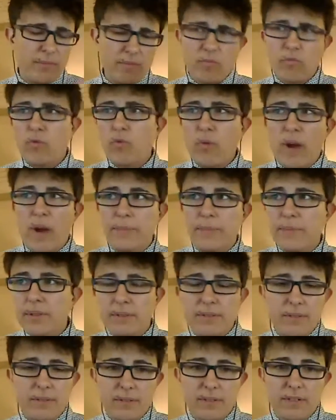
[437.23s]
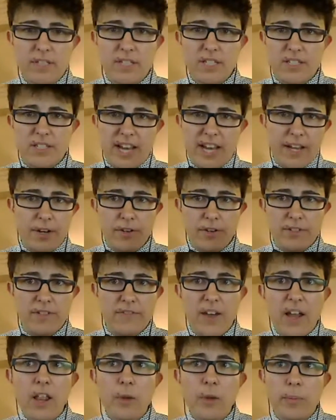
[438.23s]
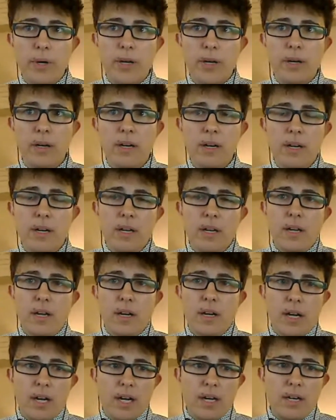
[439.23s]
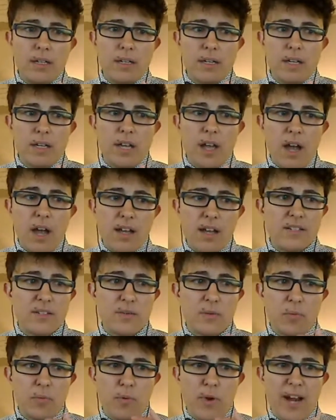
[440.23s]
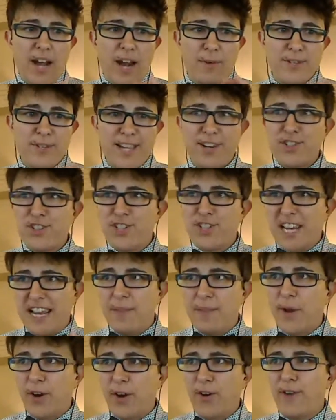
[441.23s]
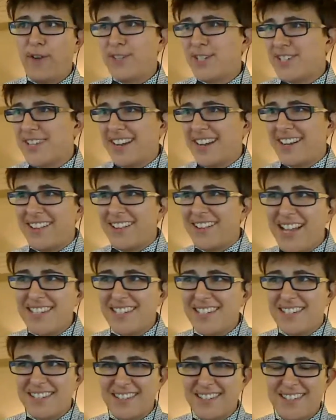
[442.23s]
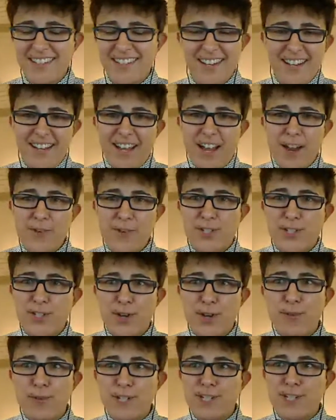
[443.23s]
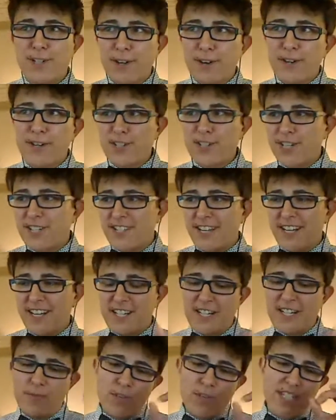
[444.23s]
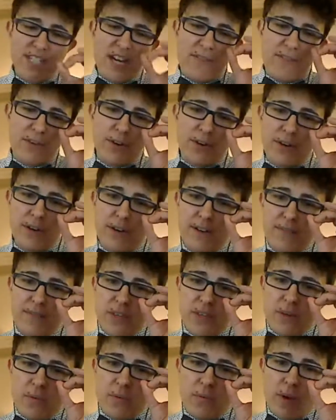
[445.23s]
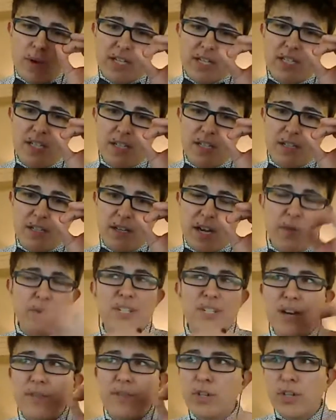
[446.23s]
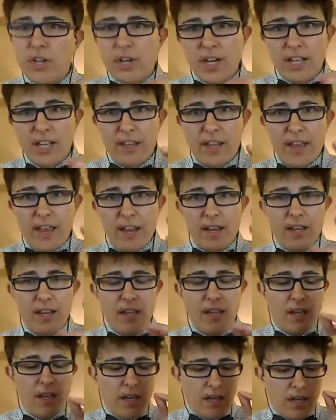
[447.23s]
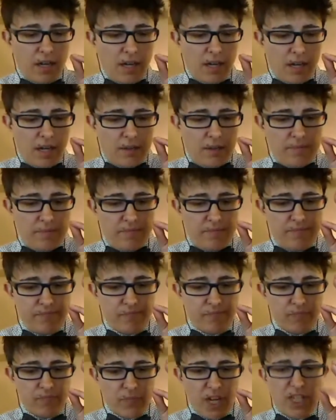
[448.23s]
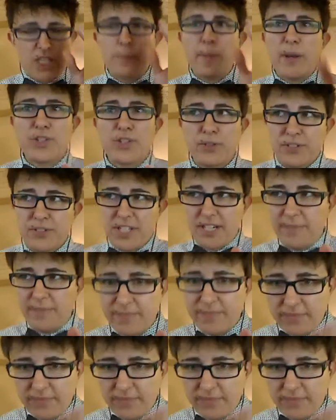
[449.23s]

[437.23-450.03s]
web designer developer, because when I was actually in my graphic design classes, I was so discouraged because I was never good at like a specialty.